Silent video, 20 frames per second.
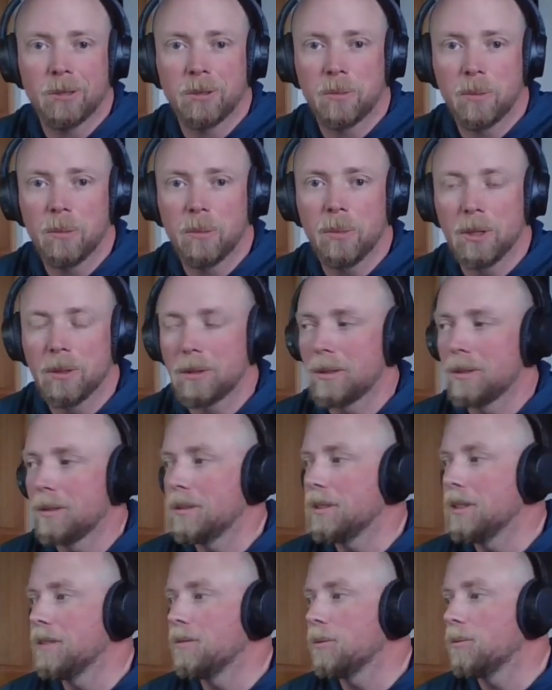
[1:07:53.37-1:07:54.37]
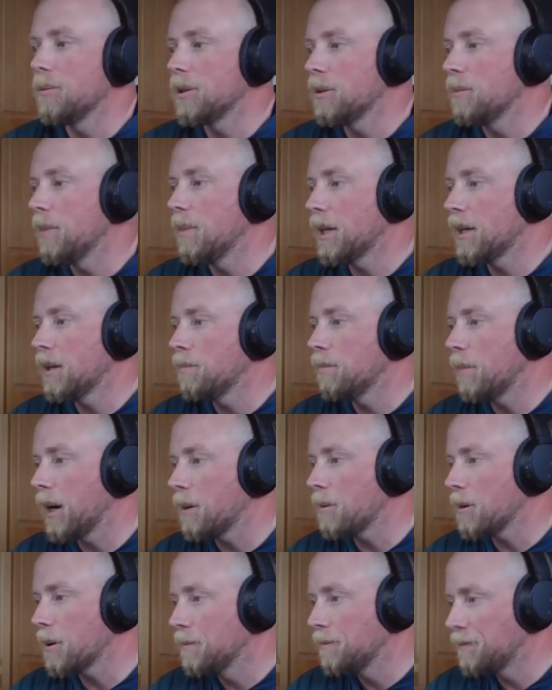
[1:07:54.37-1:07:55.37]
per month, even when you're making
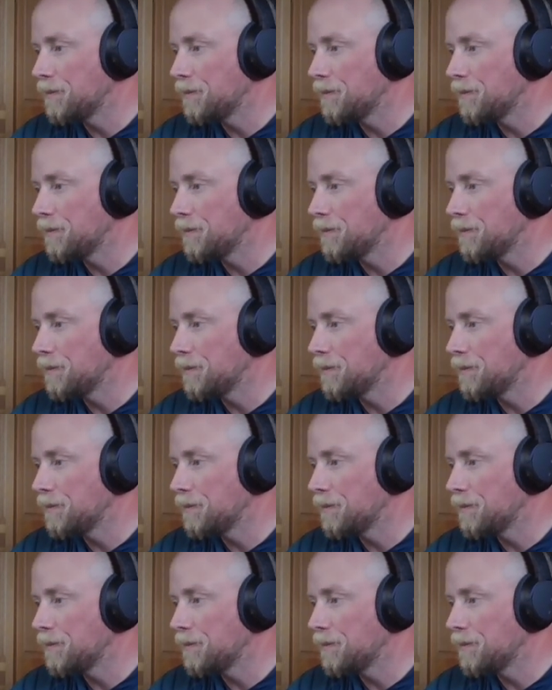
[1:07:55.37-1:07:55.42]
power.